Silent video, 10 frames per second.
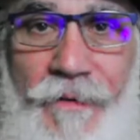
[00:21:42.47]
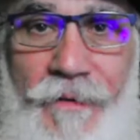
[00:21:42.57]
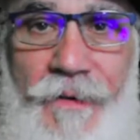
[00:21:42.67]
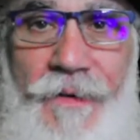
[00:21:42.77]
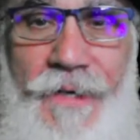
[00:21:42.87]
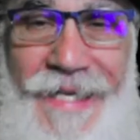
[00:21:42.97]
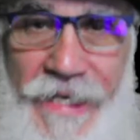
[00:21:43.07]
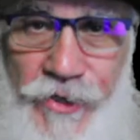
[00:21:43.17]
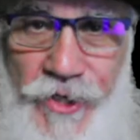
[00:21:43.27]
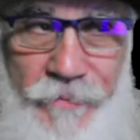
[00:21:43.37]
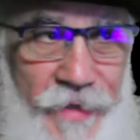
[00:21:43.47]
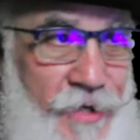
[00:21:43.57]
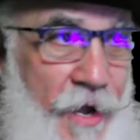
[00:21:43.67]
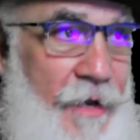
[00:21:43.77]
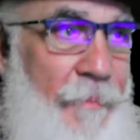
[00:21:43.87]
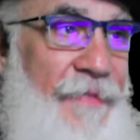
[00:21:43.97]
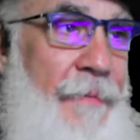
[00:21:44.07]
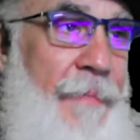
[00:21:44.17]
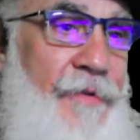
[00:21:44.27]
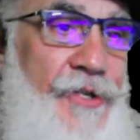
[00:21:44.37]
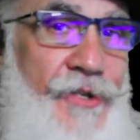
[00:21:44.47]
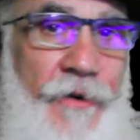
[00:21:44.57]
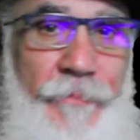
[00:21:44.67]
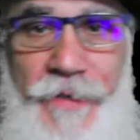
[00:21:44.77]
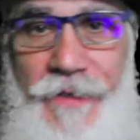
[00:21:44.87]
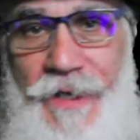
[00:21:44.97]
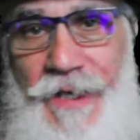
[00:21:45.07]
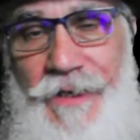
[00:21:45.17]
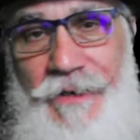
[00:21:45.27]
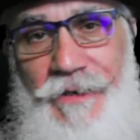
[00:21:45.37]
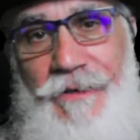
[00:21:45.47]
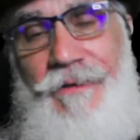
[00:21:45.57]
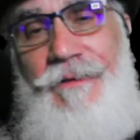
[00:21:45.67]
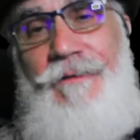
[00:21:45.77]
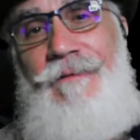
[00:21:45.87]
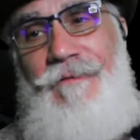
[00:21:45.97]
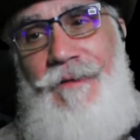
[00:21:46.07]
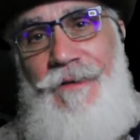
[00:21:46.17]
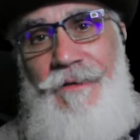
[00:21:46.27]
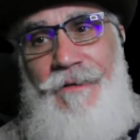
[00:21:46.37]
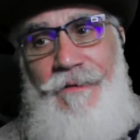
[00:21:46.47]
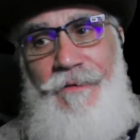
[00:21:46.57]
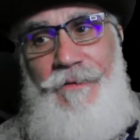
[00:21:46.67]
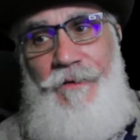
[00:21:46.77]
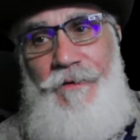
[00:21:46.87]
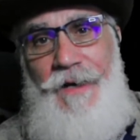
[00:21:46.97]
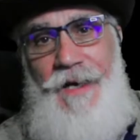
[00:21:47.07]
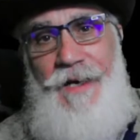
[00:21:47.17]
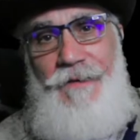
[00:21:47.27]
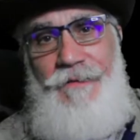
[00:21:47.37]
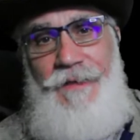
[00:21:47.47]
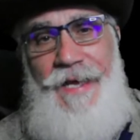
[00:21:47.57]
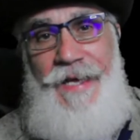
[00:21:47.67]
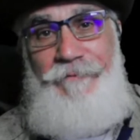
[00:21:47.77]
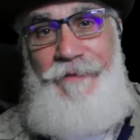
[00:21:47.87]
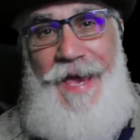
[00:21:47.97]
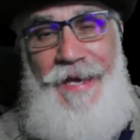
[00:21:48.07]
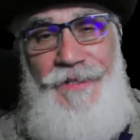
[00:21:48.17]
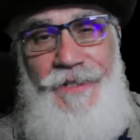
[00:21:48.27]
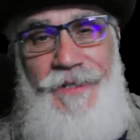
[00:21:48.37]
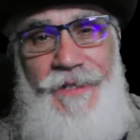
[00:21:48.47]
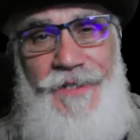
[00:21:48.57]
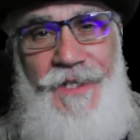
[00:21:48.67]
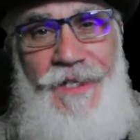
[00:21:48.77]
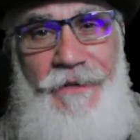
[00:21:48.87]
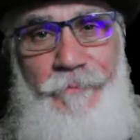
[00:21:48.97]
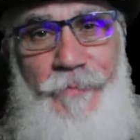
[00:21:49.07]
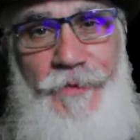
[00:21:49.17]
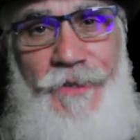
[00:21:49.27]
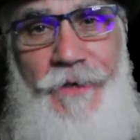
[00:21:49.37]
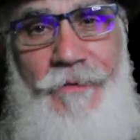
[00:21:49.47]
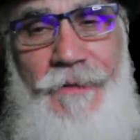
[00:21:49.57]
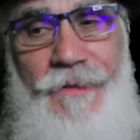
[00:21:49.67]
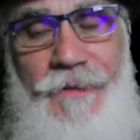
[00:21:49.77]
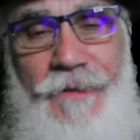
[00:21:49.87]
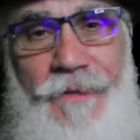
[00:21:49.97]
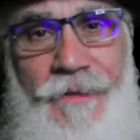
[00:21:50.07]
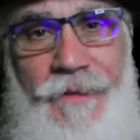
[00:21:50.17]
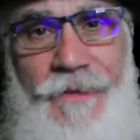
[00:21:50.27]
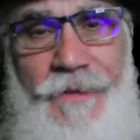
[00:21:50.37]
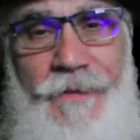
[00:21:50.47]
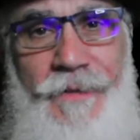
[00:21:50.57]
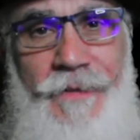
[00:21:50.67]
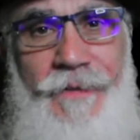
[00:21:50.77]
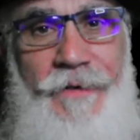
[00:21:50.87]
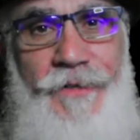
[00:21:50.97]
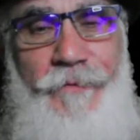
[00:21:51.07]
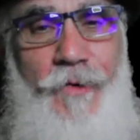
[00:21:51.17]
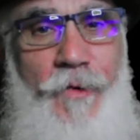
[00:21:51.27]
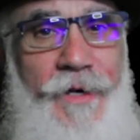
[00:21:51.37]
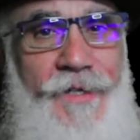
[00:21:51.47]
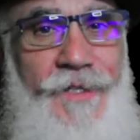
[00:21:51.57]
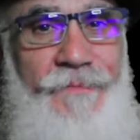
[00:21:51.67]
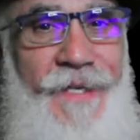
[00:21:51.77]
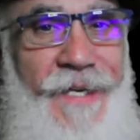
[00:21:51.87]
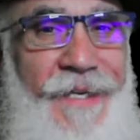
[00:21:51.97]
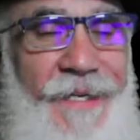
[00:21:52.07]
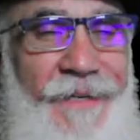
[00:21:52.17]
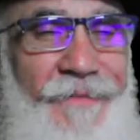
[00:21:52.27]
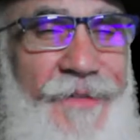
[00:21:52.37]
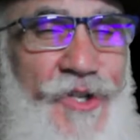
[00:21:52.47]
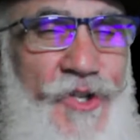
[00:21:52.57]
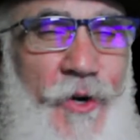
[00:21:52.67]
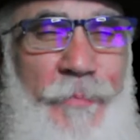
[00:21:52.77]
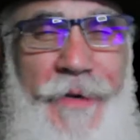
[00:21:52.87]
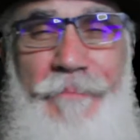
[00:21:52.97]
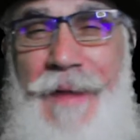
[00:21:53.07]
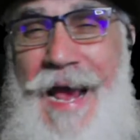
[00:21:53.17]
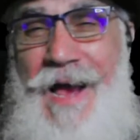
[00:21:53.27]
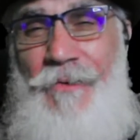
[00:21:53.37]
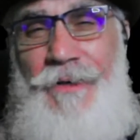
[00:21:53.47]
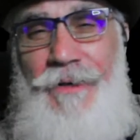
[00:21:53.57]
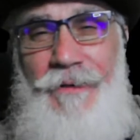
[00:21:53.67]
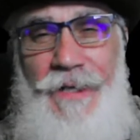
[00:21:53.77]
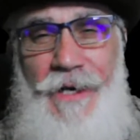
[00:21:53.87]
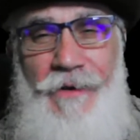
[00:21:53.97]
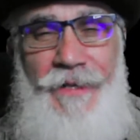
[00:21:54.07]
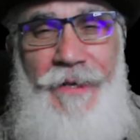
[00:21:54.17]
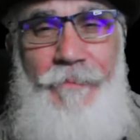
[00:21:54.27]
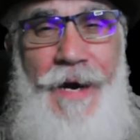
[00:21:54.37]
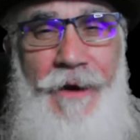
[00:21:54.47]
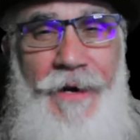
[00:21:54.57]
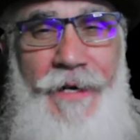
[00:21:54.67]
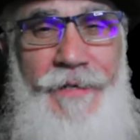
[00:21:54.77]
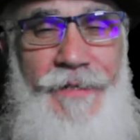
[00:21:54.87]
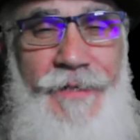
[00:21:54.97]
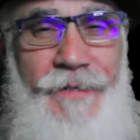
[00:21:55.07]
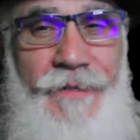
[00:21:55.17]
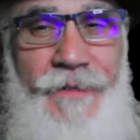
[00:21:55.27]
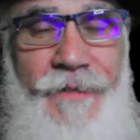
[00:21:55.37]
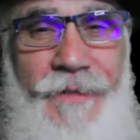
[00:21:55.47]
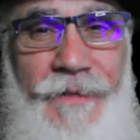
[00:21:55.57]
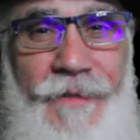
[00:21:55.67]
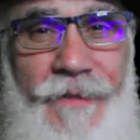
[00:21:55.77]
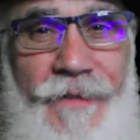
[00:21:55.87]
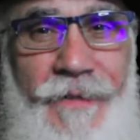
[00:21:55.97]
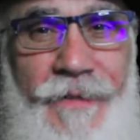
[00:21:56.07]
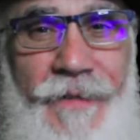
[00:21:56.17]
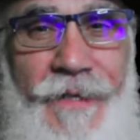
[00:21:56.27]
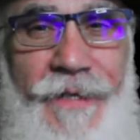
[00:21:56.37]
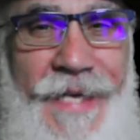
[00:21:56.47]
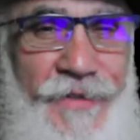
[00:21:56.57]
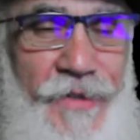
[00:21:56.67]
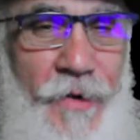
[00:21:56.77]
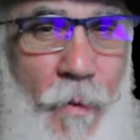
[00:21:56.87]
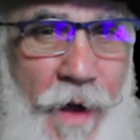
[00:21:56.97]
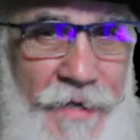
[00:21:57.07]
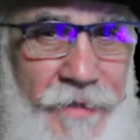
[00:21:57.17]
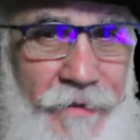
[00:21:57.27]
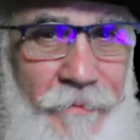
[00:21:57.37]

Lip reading: In Egypt, they talk about the mother serpent and her laying of eggs in the city of Buto. There's, of course, the serpent mound here in the Americas, Quetzalcoatl.